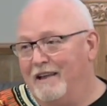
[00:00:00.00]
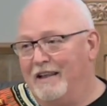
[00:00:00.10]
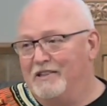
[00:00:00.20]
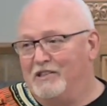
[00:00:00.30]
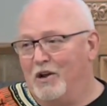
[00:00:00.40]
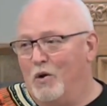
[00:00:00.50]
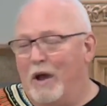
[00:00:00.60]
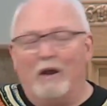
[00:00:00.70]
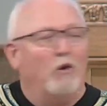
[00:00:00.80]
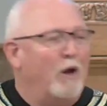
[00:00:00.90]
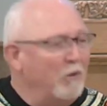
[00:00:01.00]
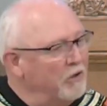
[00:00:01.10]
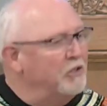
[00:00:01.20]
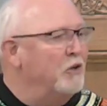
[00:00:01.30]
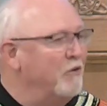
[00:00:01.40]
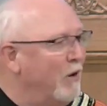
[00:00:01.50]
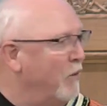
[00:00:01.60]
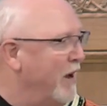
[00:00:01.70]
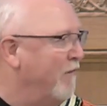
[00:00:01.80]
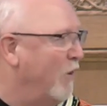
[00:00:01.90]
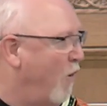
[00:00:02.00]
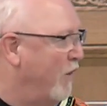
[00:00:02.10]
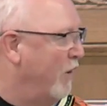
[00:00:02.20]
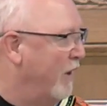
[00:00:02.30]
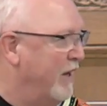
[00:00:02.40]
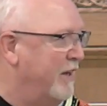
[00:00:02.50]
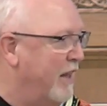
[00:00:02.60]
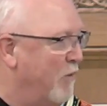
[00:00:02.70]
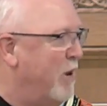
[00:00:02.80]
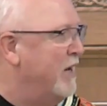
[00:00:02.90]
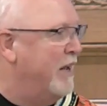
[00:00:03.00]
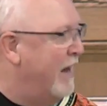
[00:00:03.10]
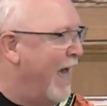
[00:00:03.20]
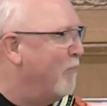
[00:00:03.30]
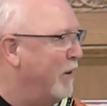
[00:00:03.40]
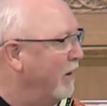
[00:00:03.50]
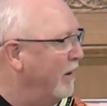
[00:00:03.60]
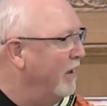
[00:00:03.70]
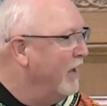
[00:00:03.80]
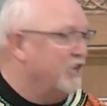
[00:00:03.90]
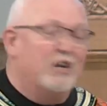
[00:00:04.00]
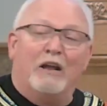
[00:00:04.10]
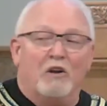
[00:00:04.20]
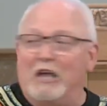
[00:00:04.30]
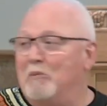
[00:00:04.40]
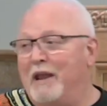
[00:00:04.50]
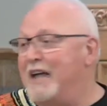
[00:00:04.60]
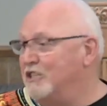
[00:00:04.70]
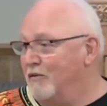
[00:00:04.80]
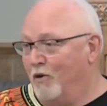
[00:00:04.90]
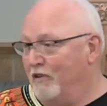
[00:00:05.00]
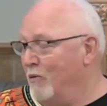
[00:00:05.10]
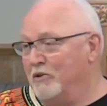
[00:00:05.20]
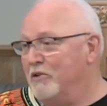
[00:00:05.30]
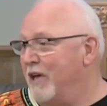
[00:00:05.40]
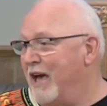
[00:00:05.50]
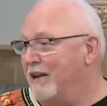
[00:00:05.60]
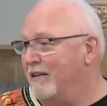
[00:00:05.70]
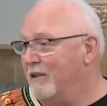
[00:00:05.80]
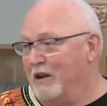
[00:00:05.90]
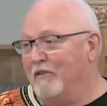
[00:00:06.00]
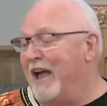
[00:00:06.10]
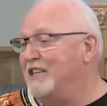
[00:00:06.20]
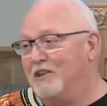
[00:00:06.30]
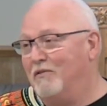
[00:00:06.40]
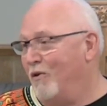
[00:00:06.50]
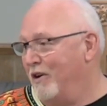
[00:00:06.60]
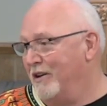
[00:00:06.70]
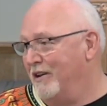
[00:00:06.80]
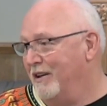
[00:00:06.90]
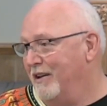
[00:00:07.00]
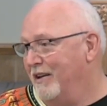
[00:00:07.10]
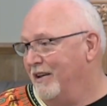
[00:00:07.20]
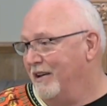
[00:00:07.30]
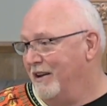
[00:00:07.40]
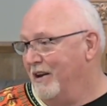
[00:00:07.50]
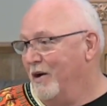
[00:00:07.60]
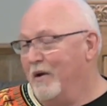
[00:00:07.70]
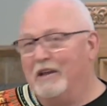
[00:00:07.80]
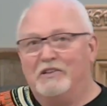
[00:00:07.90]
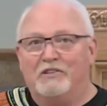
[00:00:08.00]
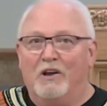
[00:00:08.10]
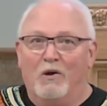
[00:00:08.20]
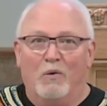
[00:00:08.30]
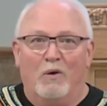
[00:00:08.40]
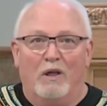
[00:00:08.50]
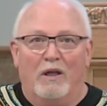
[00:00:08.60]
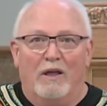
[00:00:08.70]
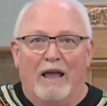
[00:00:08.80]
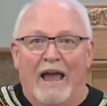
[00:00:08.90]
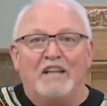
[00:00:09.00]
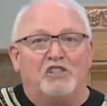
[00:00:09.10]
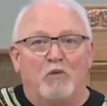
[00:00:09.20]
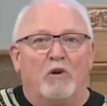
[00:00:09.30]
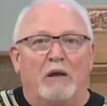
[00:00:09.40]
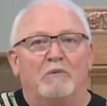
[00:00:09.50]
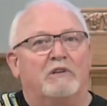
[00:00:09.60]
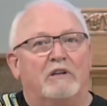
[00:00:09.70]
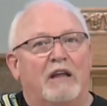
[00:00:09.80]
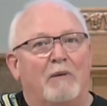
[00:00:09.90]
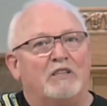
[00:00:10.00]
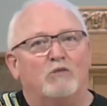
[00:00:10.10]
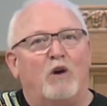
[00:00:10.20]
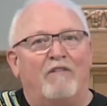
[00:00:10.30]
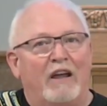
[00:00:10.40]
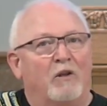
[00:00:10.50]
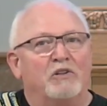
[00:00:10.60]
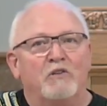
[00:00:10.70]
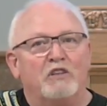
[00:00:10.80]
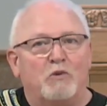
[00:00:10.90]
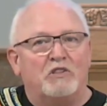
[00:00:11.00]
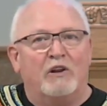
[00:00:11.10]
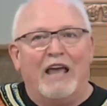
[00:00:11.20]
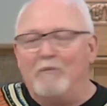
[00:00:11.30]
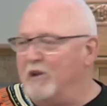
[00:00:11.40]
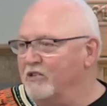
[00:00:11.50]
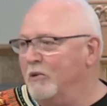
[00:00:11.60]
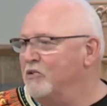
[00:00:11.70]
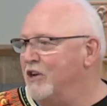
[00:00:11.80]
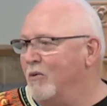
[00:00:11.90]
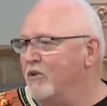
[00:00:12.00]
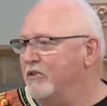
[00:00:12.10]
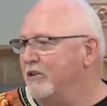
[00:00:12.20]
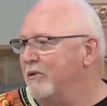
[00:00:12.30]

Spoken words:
And so I don't know what I'm going to do if I were to ever go over there and the money didn't happen. Because they're not going to come up and ask you for it. They won't do that. They'll never ask you for it. And so I asked Jim one time, I said, what if I don't do this? What's going to happen? Because they won't say a word to you.